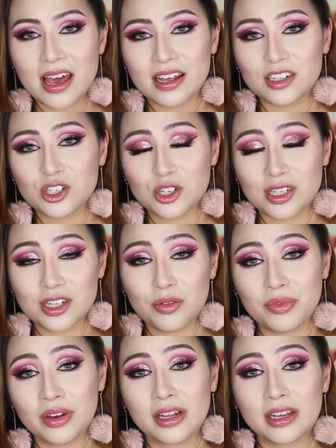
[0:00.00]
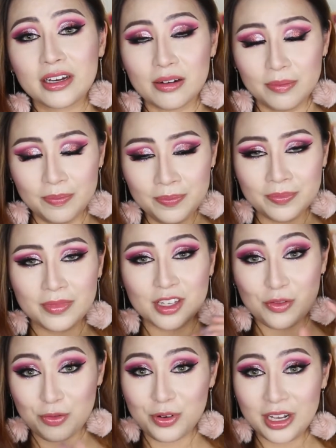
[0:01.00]
It's just a really
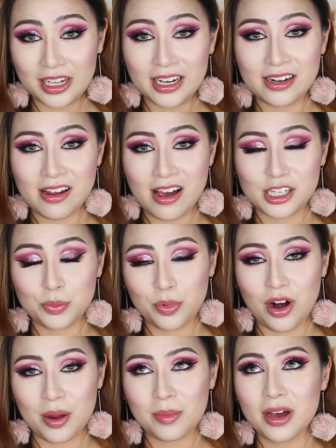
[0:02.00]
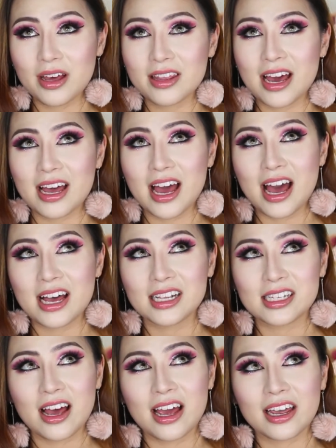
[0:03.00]
nice primer that has